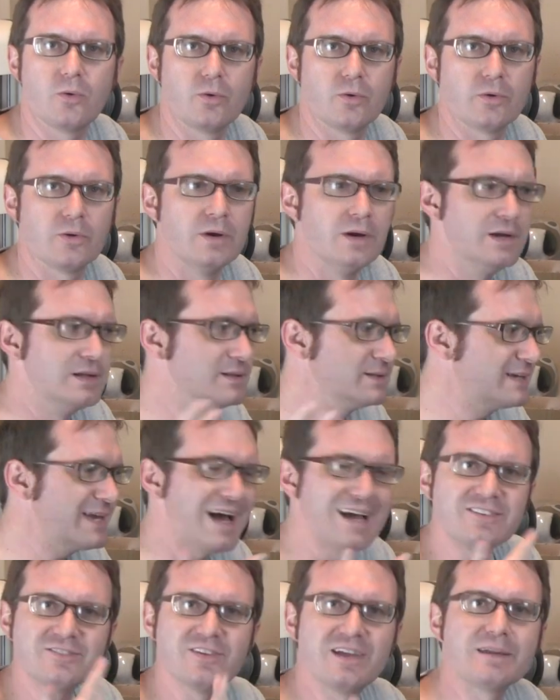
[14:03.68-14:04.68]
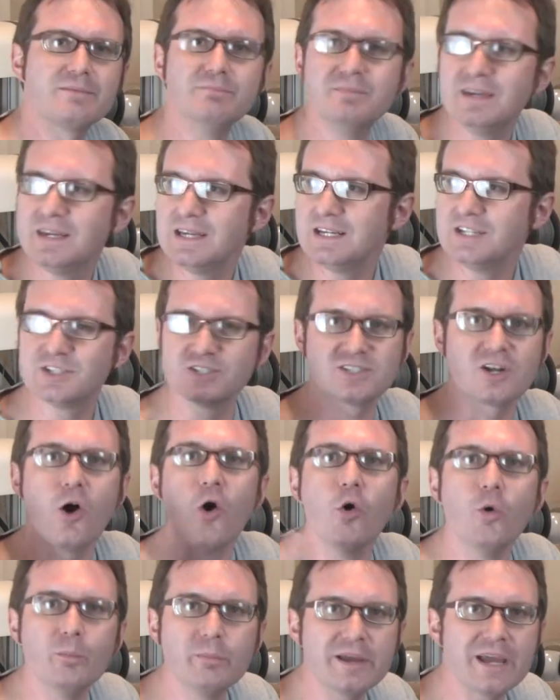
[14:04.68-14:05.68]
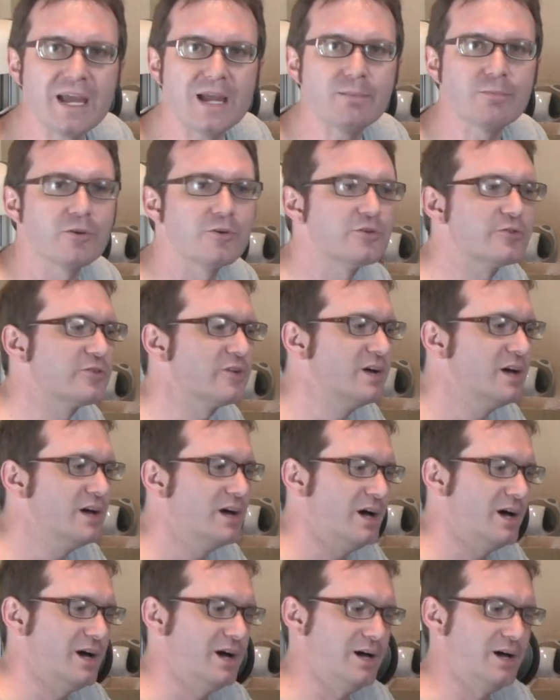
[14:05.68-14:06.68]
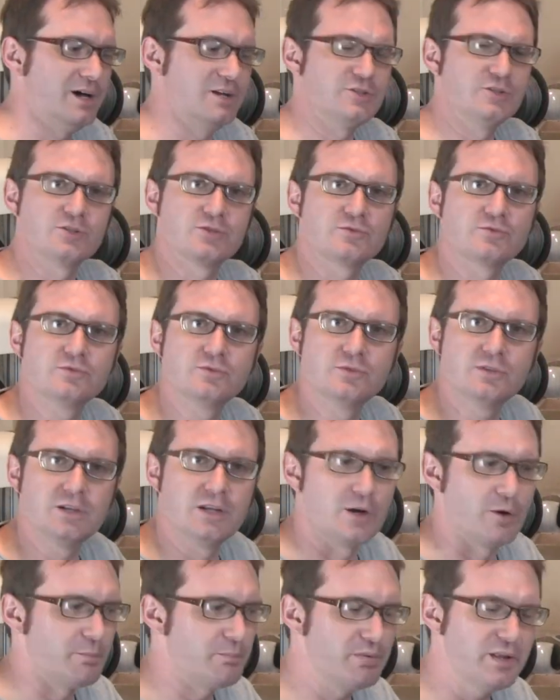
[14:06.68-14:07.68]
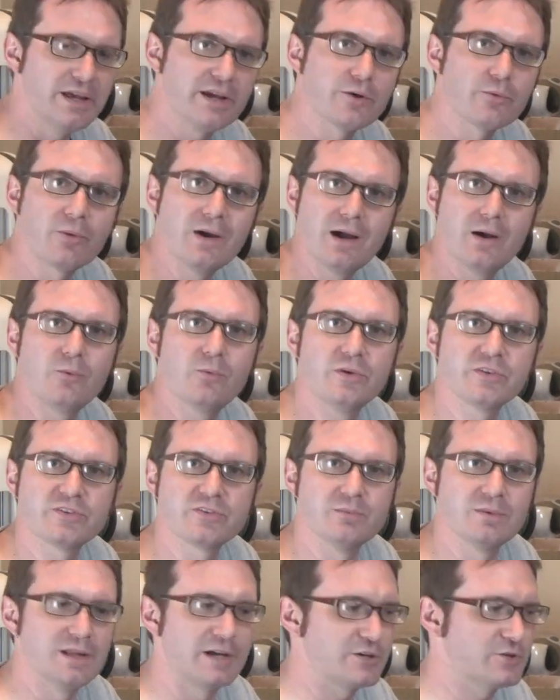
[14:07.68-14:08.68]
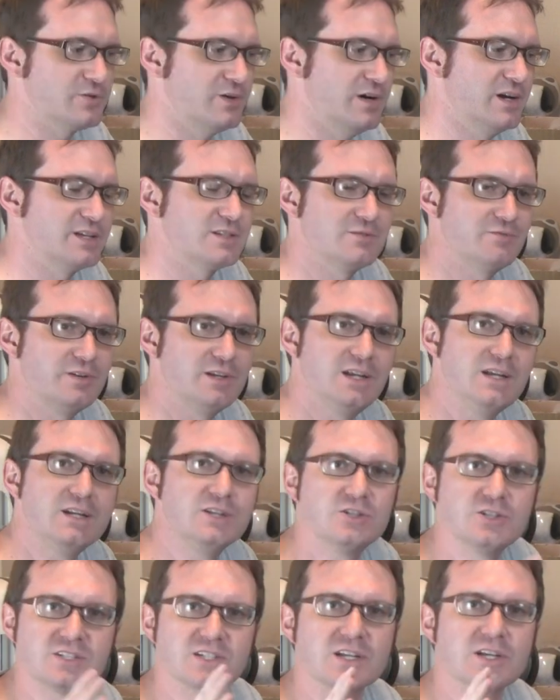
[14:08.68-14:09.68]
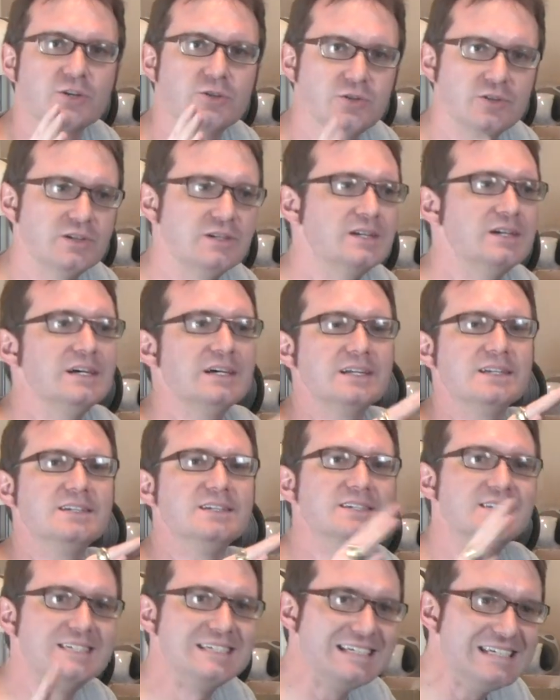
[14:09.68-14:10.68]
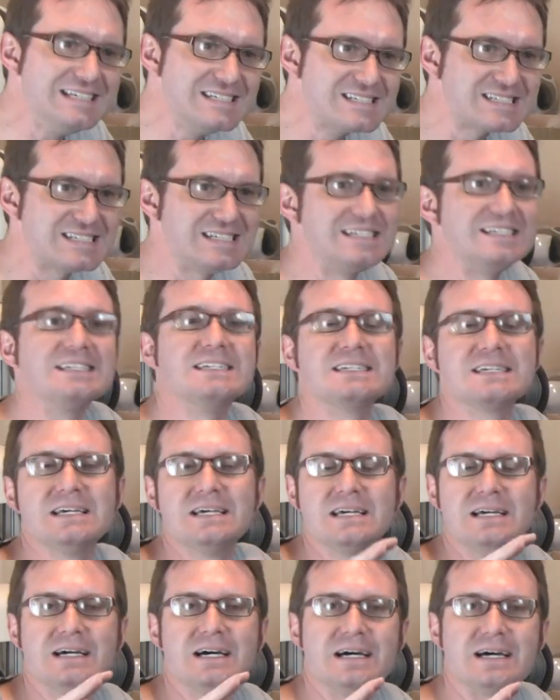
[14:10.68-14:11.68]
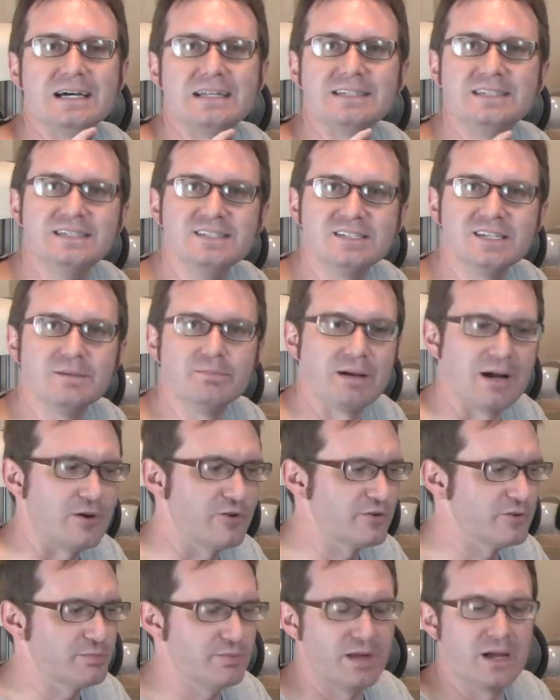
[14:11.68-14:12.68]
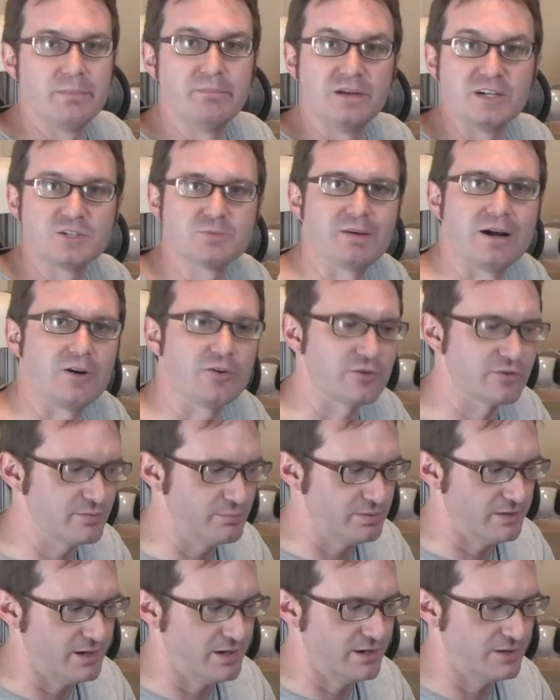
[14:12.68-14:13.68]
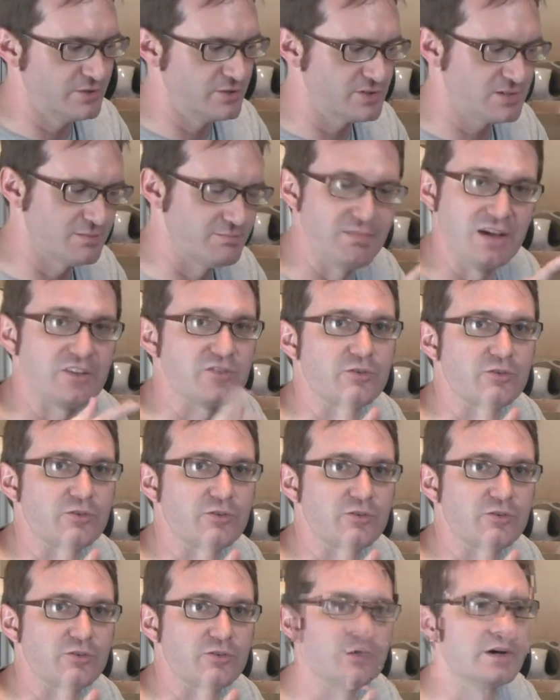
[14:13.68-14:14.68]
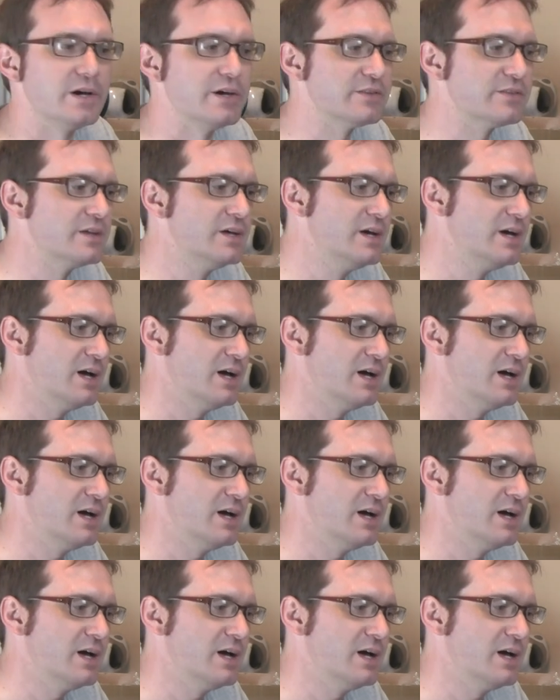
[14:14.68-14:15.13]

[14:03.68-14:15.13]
or guys like me, just home gamers, uh, just you know playing around with some electronics. If you need just a good, decent uh, DC power supply, bench power supply, just to mess around with.